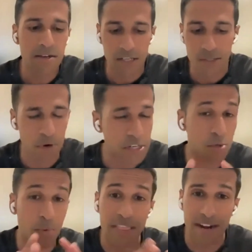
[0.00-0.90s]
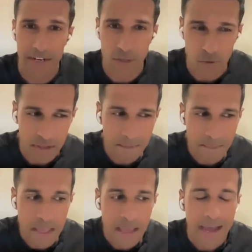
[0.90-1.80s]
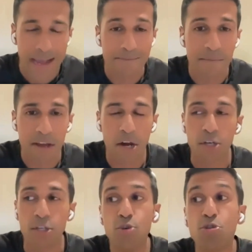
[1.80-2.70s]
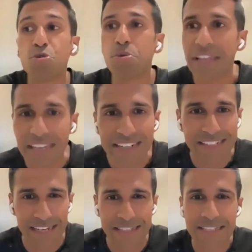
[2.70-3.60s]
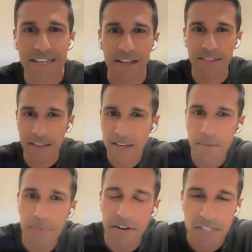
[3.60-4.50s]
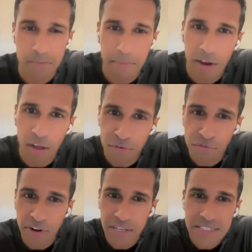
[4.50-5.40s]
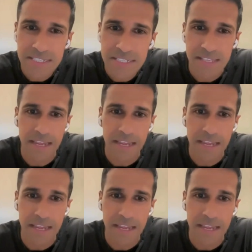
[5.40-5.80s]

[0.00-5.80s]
does books the way that I do them. I'm unusually intense, I think, compared to some of my author friends.